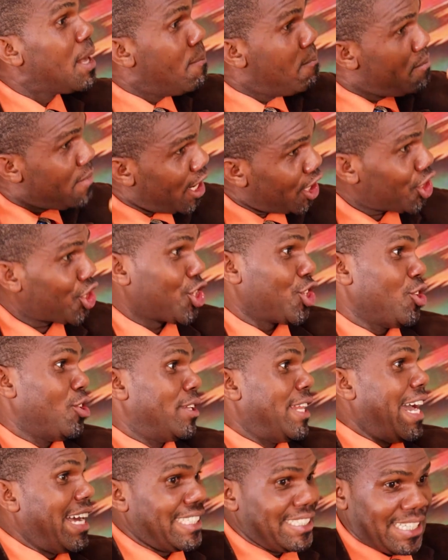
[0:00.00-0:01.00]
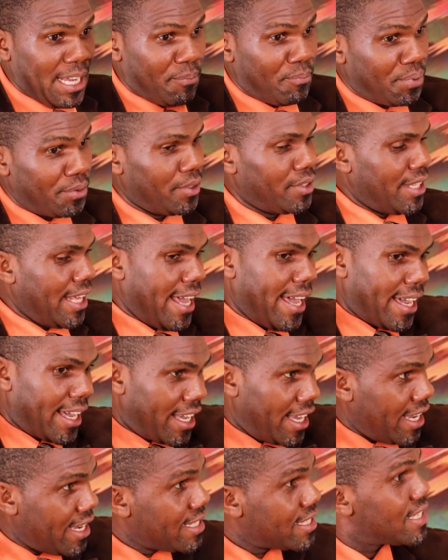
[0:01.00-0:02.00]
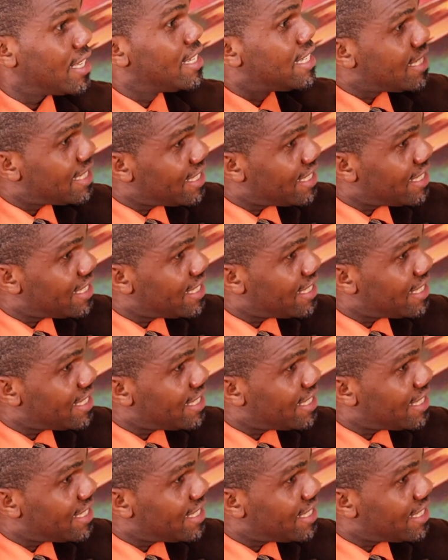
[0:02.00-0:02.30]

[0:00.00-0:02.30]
they make sure that their kids